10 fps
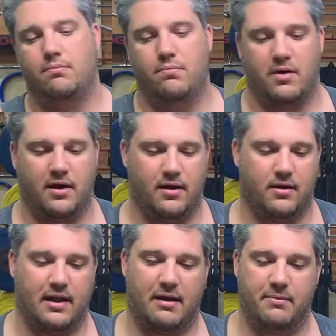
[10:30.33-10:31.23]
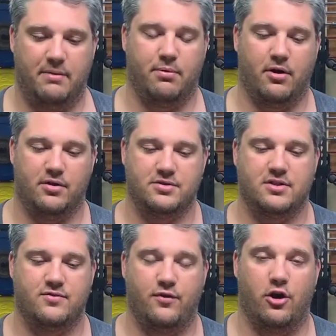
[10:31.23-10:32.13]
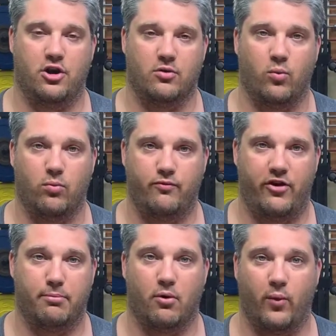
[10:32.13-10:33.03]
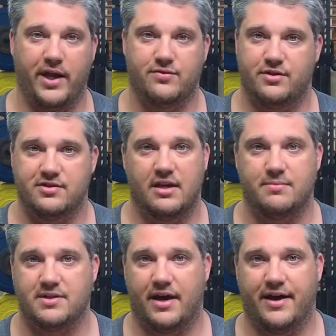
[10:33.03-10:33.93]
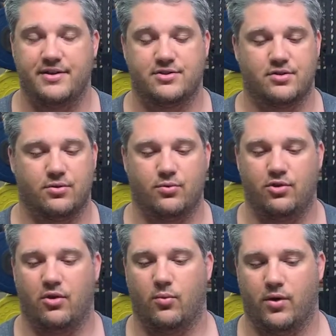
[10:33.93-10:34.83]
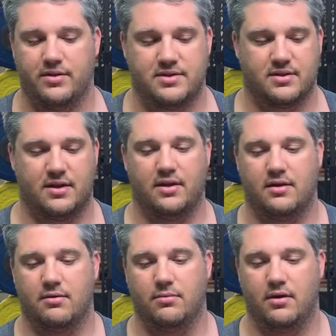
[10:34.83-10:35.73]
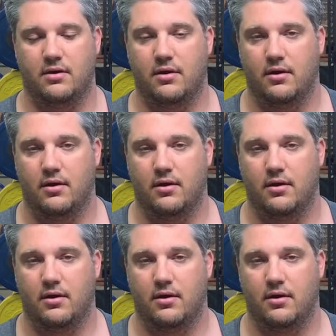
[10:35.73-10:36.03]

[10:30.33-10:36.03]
A lot of med balls. It's variable weights for the same size. So one sling can be